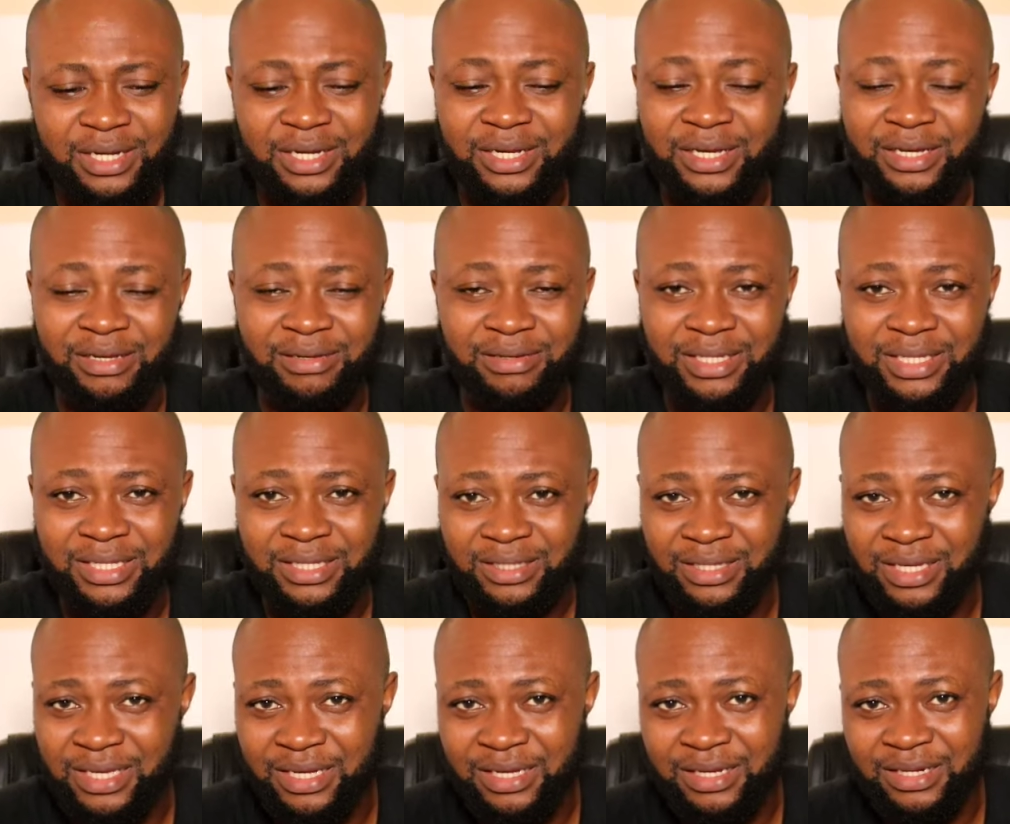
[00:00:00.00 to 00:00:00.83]

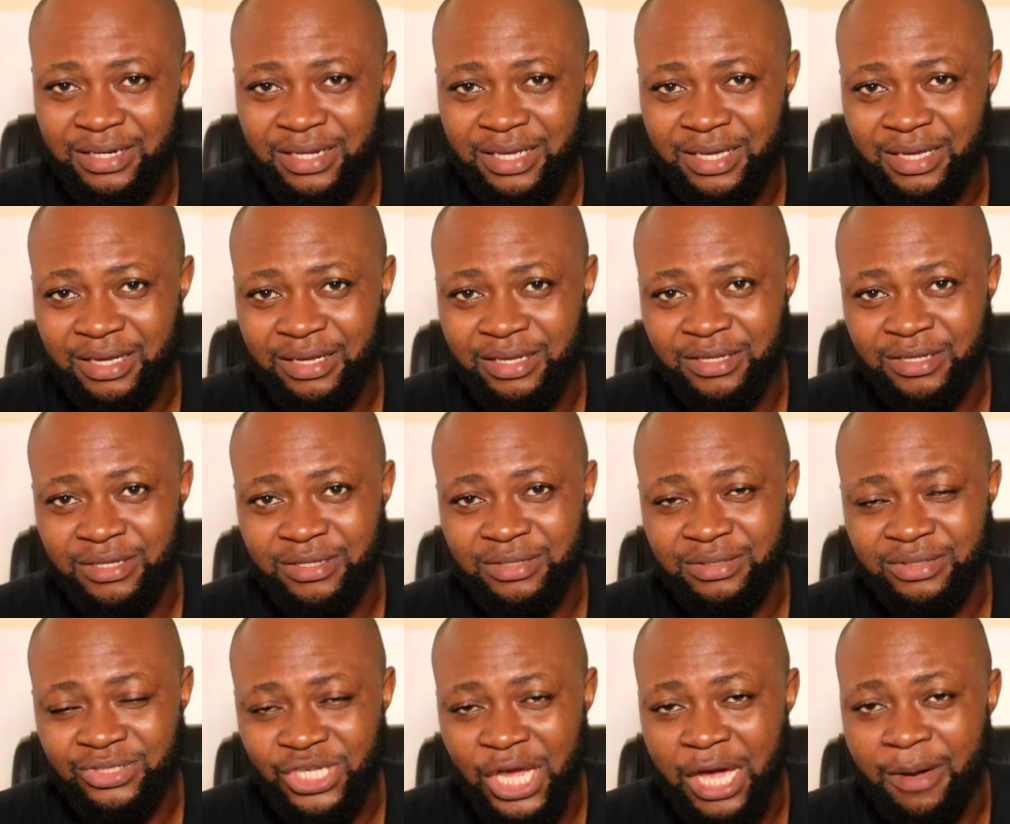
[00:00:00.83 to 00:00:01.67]

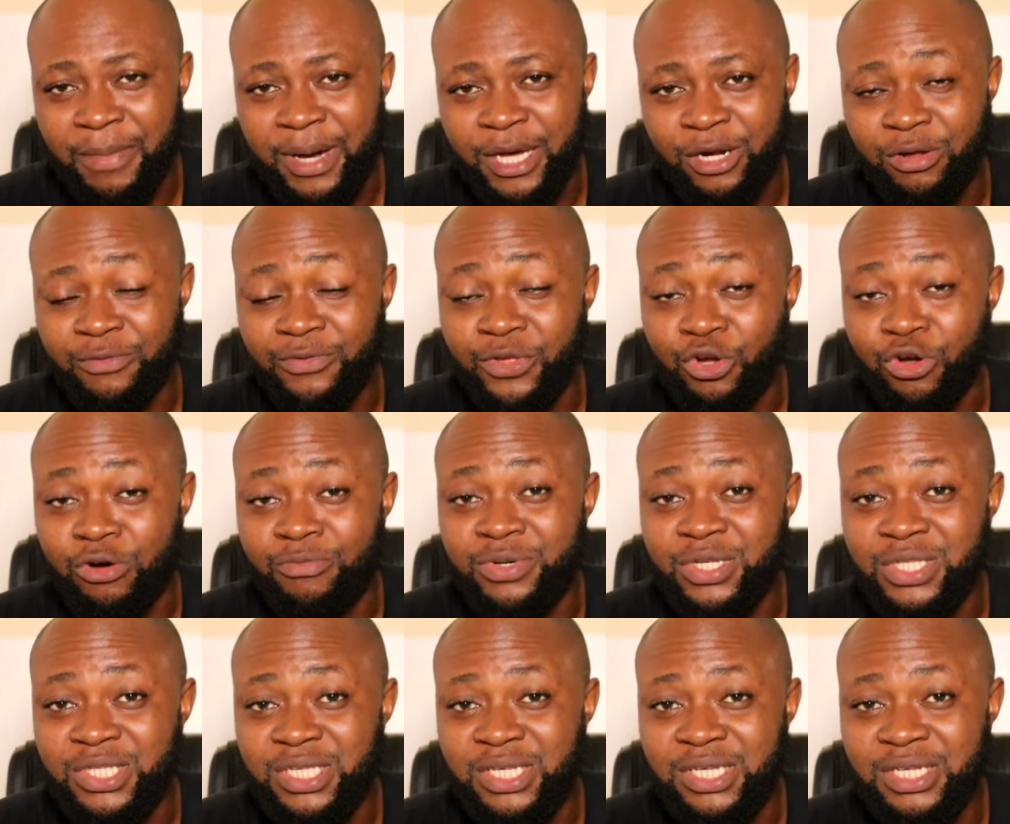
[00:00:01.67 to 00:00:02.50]
The chairman of the
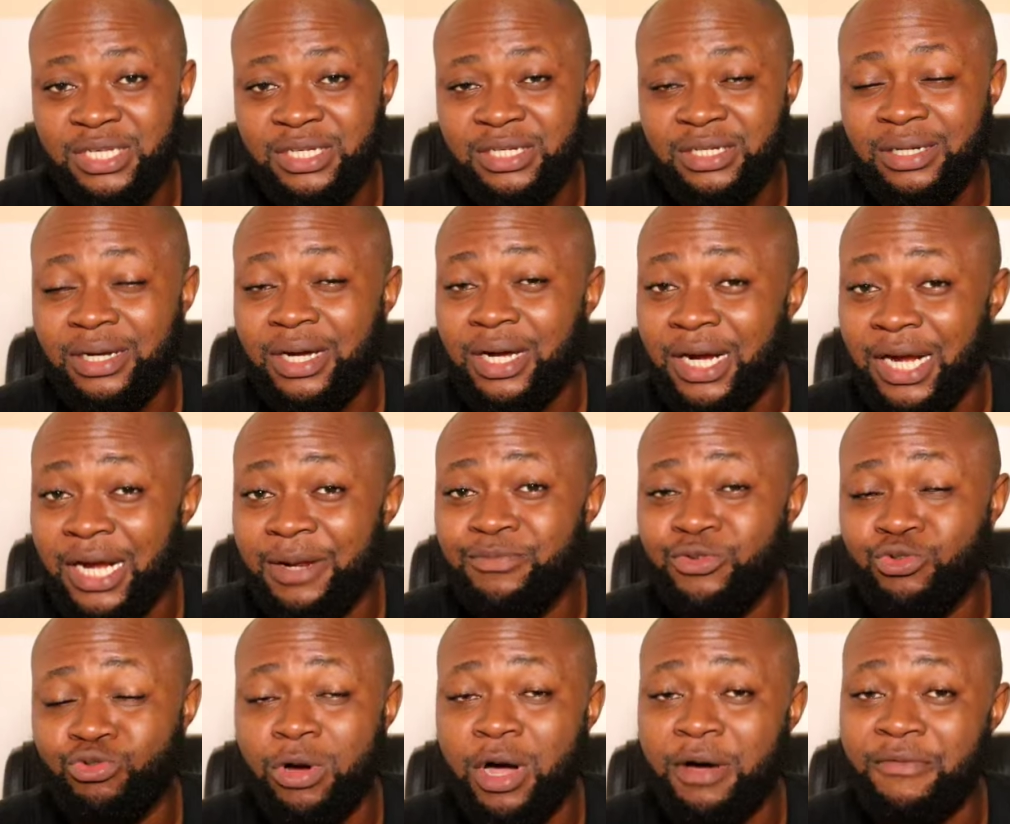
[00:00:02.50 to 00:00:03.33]
committee
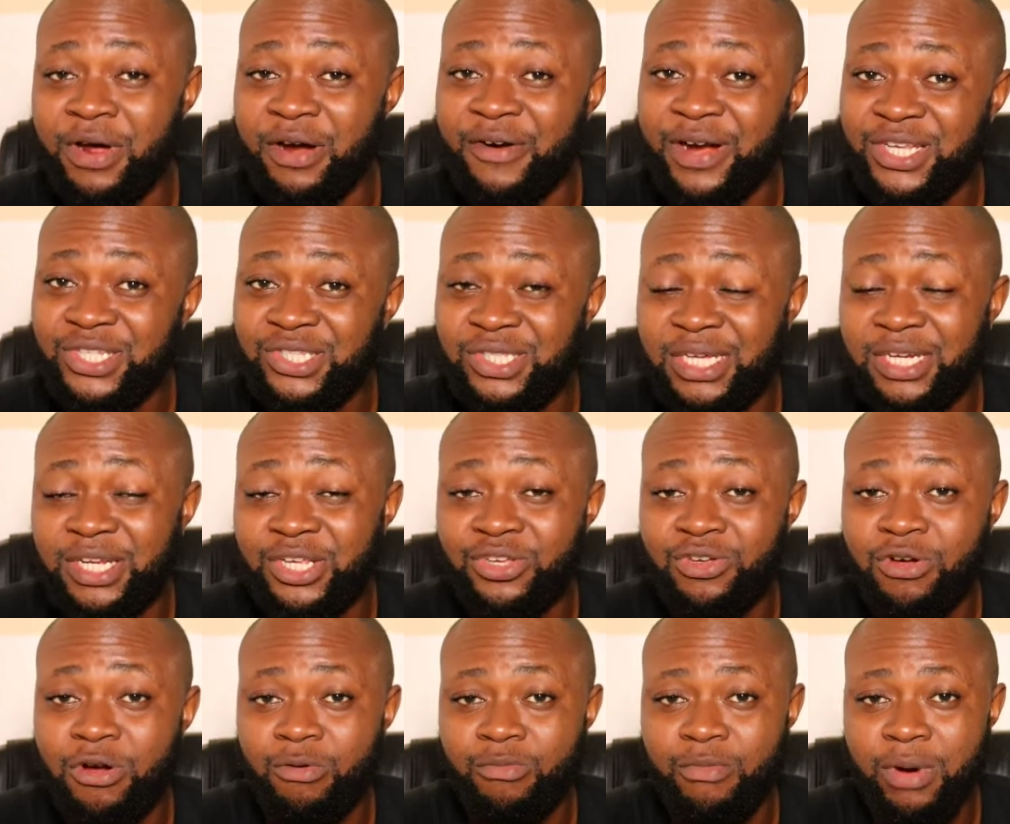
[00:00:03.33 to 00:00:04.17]
claimed to have arrested
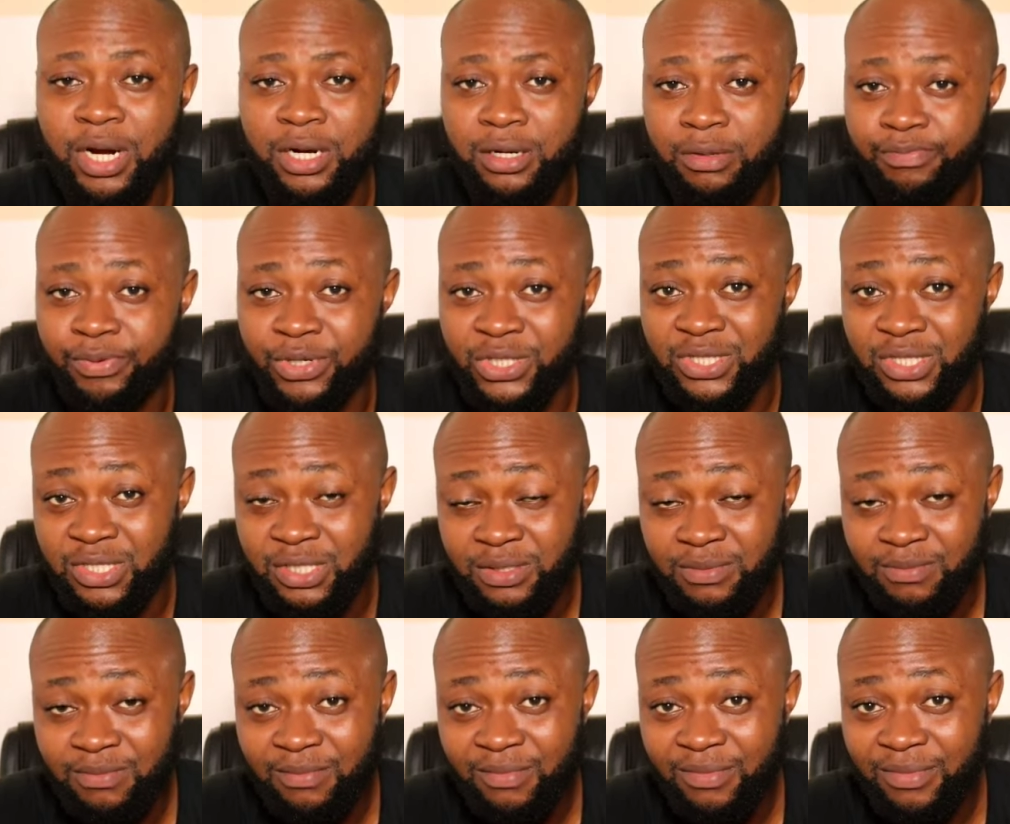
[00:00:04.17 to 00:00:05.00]
a young man, but
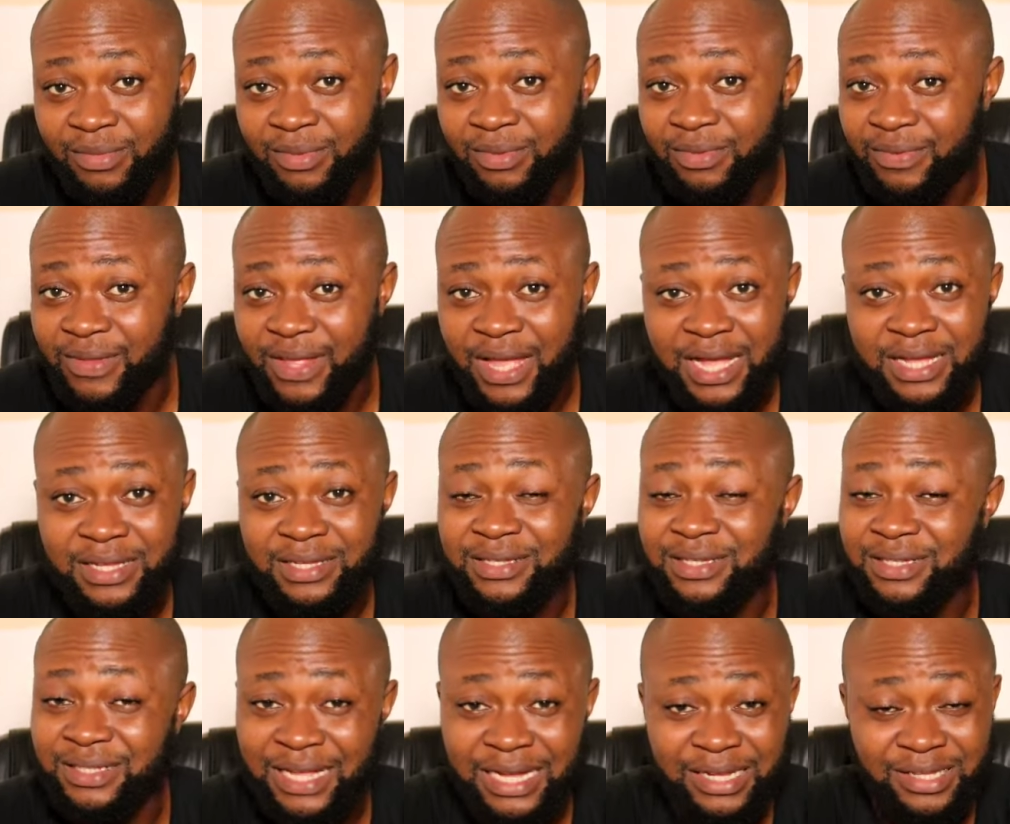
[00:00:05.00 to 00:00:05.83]

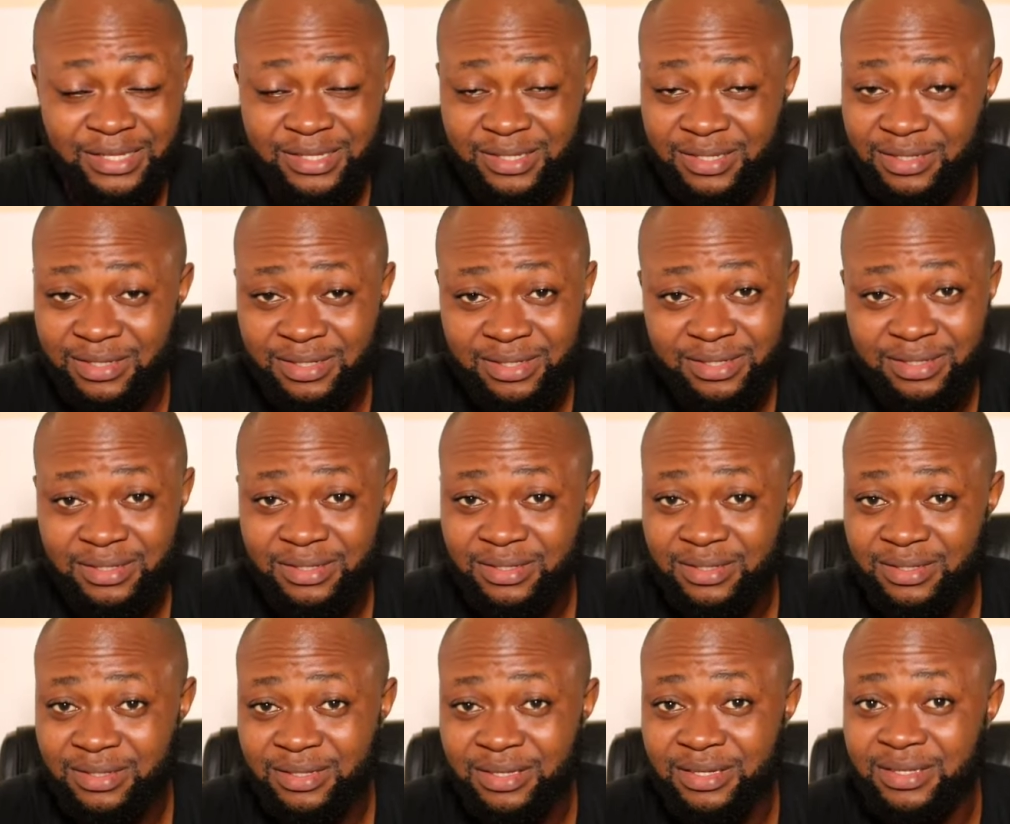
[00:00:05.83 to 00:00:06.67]
that is
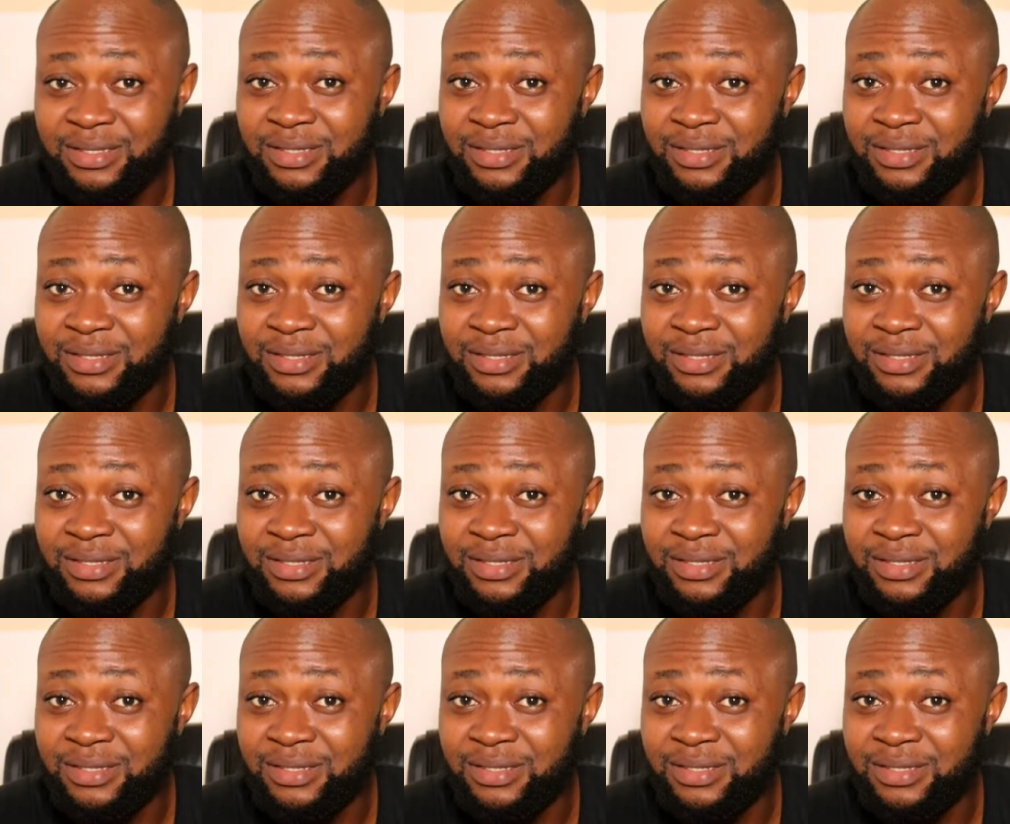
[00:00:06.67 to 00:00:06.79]
it.